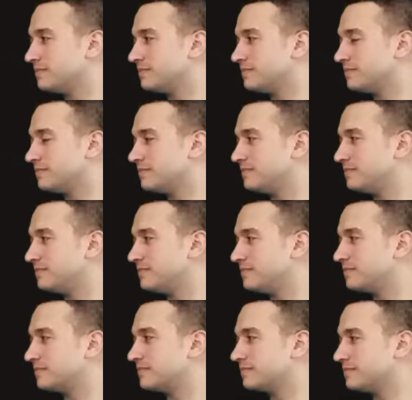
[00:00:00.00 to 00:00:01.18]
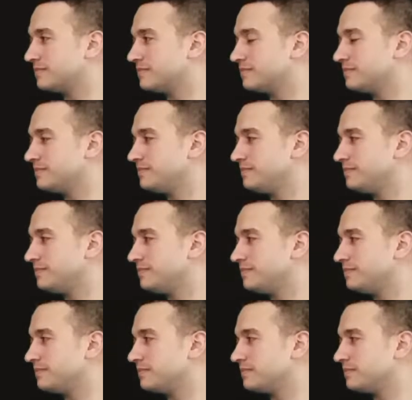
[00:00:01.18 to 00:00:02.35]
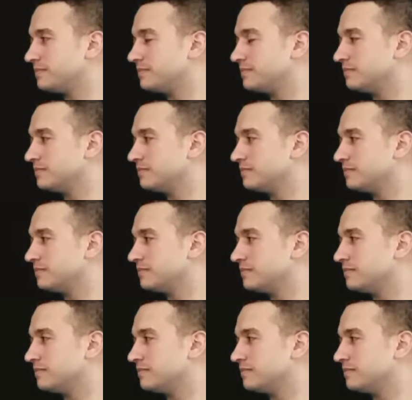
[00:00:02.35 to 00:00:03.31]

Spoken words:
This person isn't speaking.